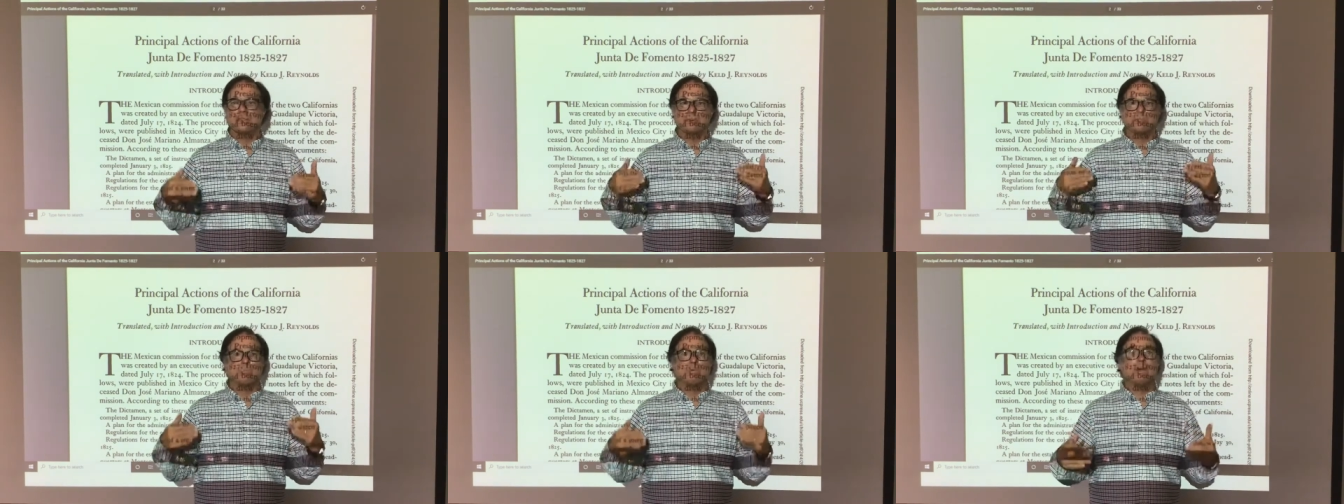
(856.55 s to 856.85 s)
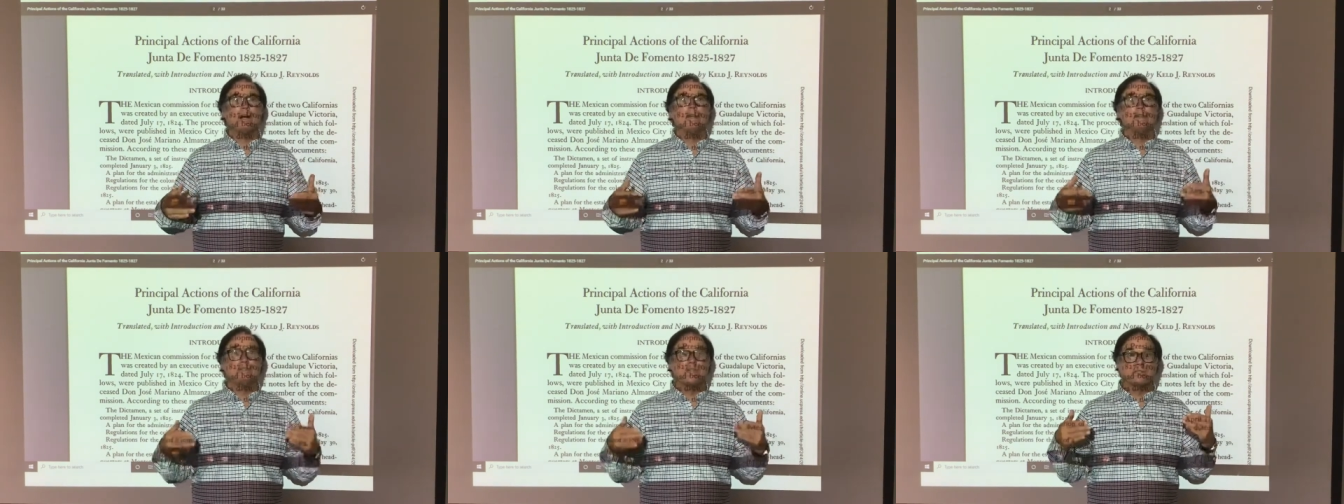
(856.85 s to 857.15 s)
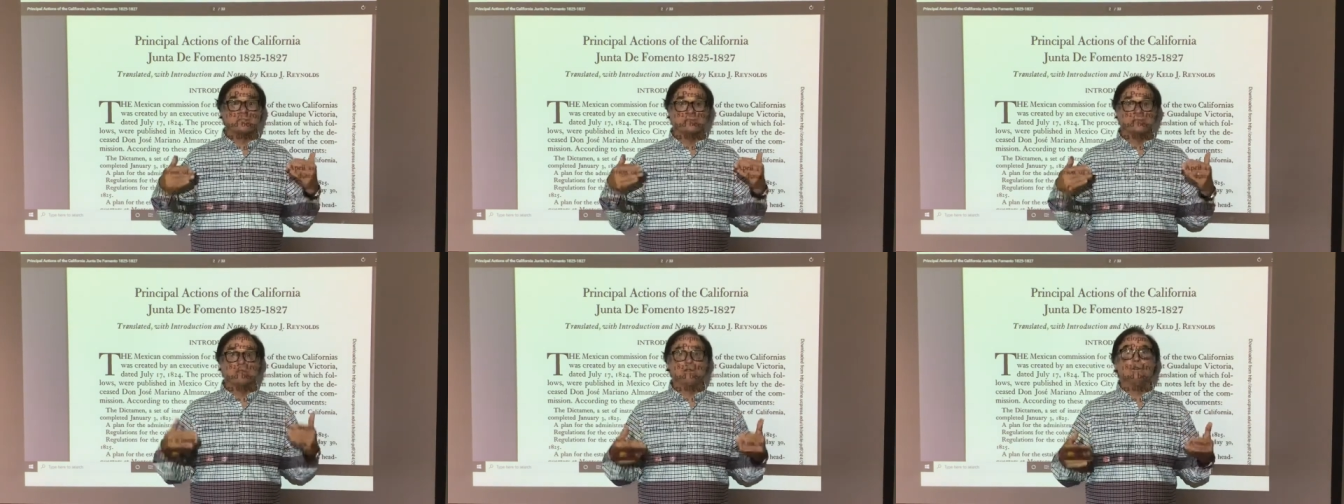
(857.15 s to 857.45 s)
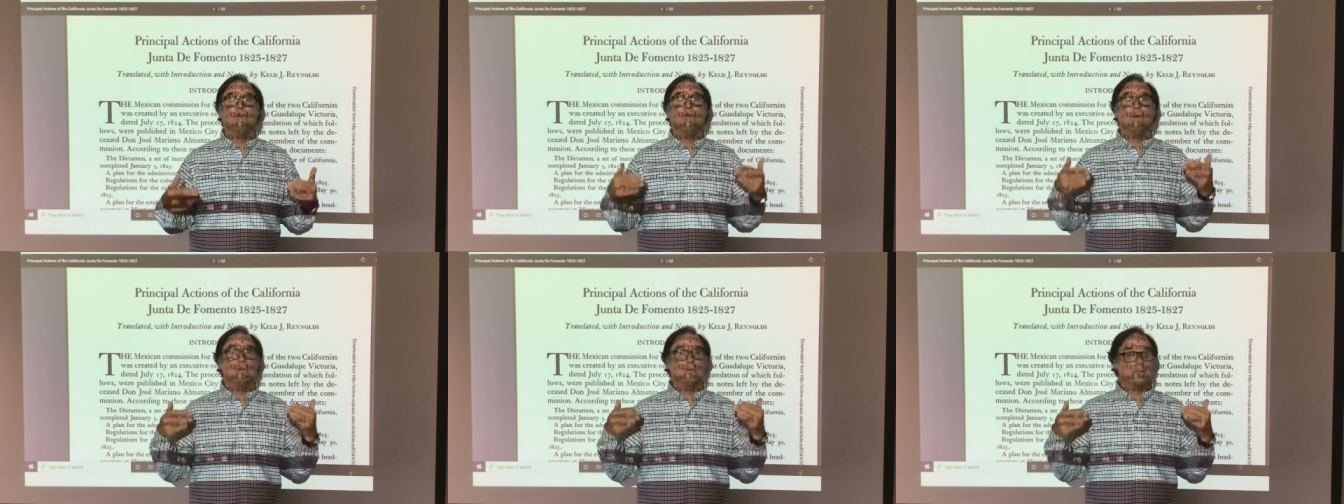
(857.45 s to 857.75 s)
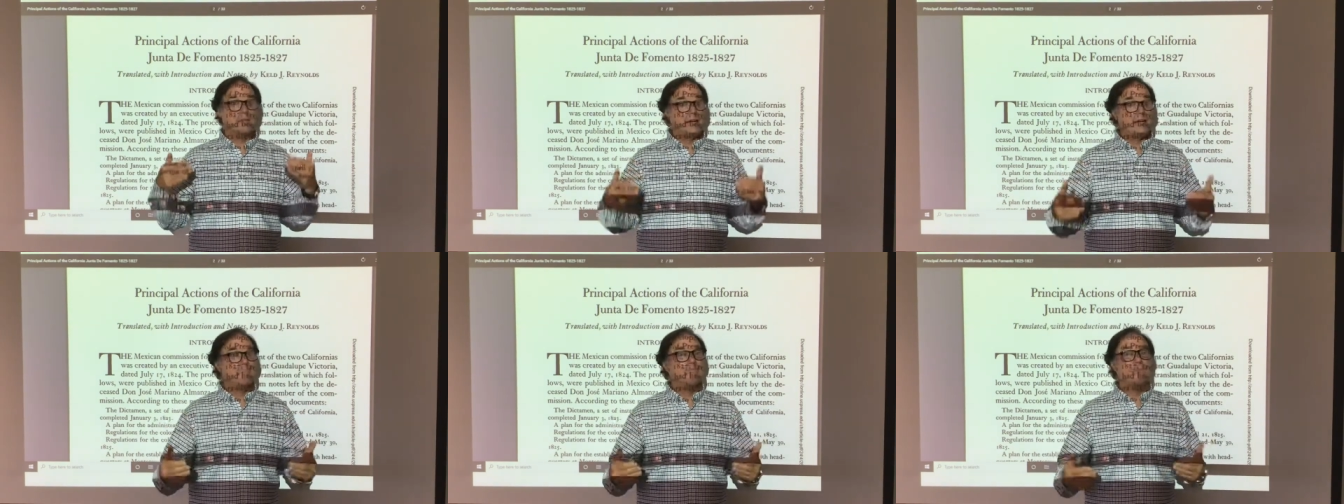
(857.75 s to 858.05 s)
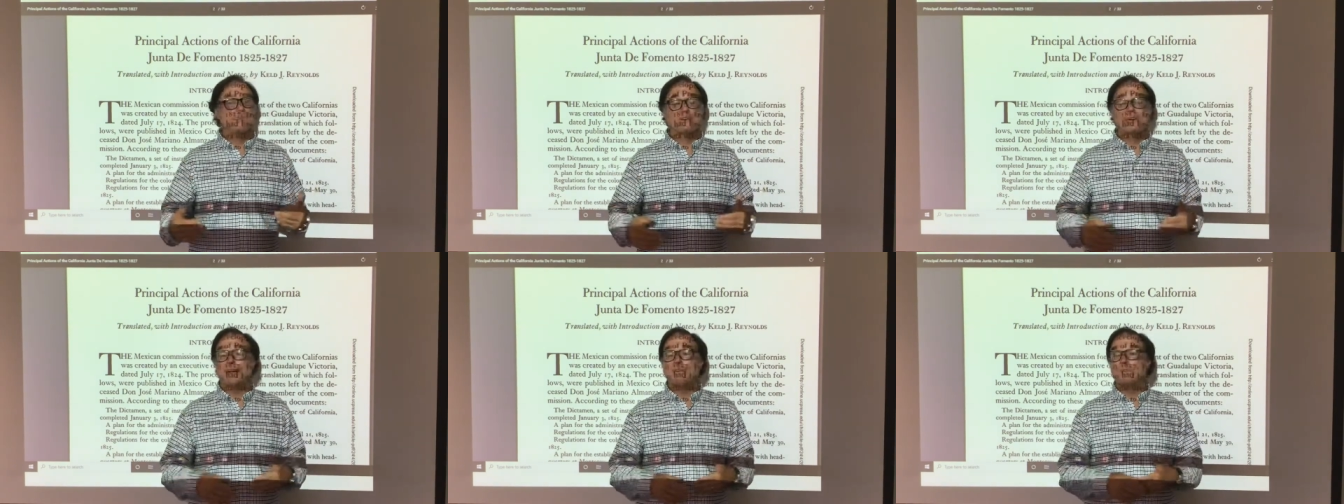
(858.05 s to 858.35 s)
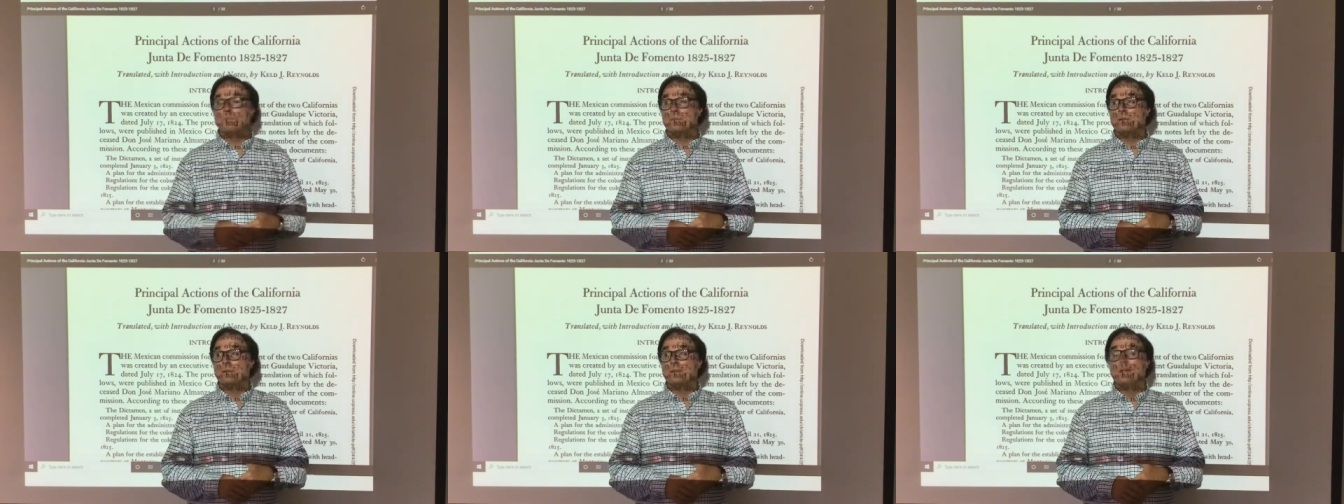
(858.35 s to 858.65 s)
a project to do a type of
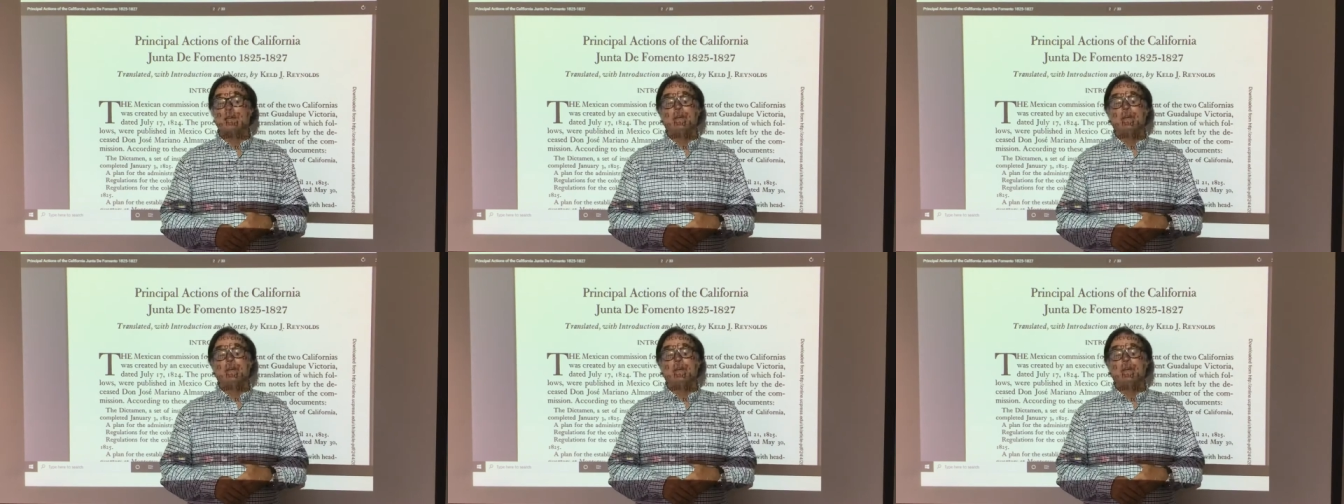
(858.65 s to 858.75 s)
government